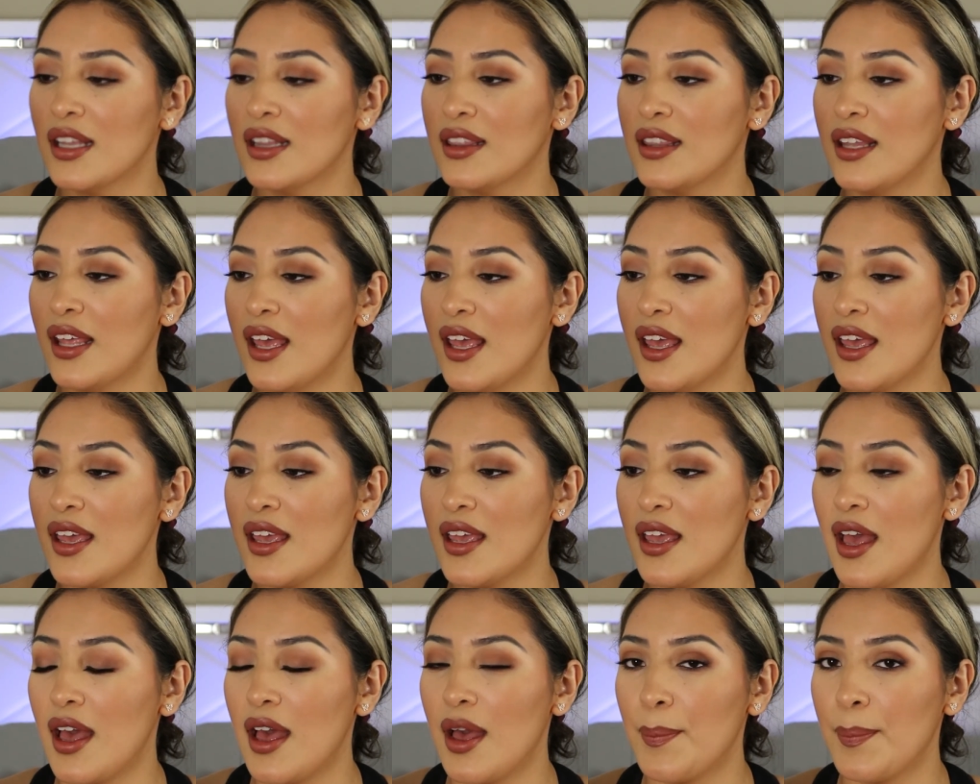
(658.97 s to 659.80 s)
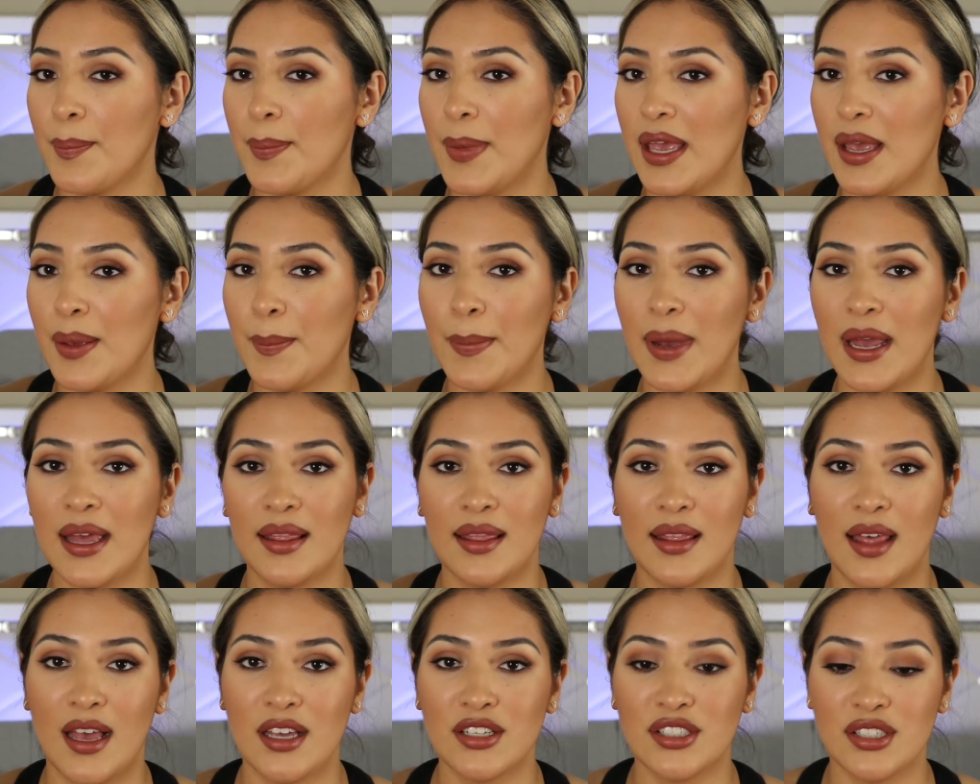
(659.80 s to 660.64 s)
They make my
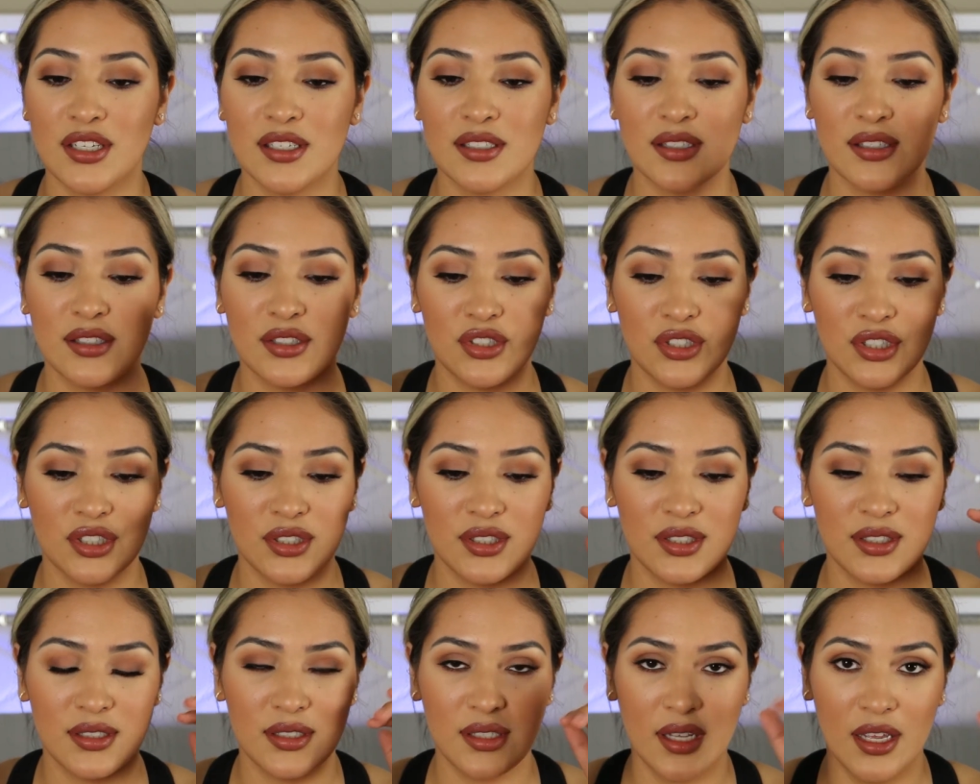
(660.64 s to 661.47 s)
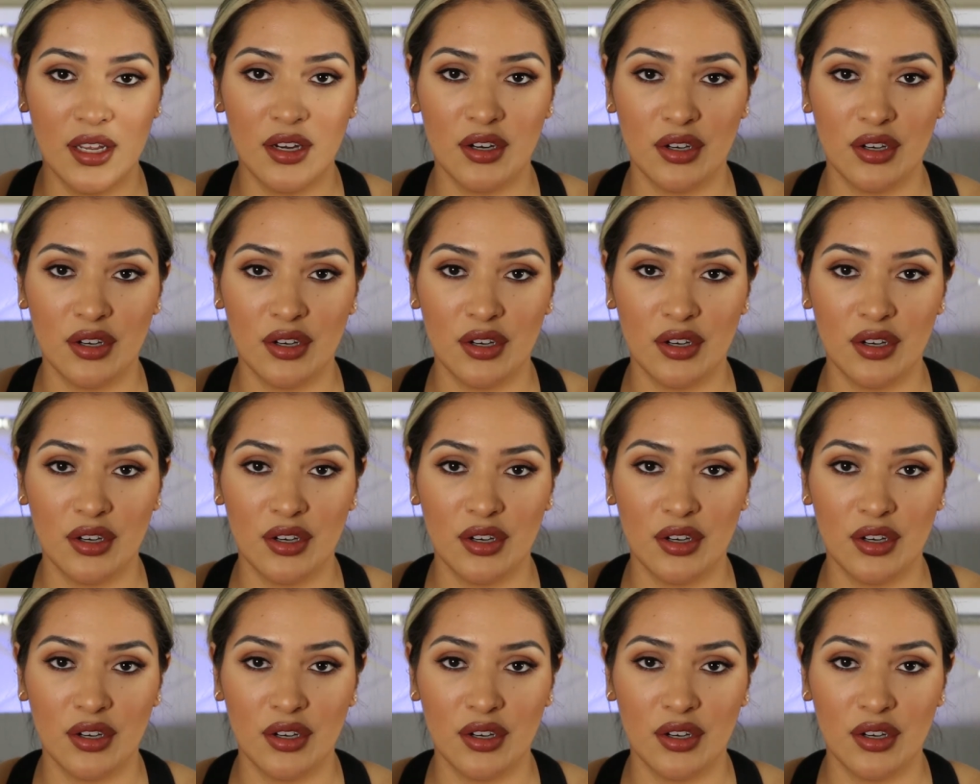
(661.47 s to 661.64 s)
lashes just stay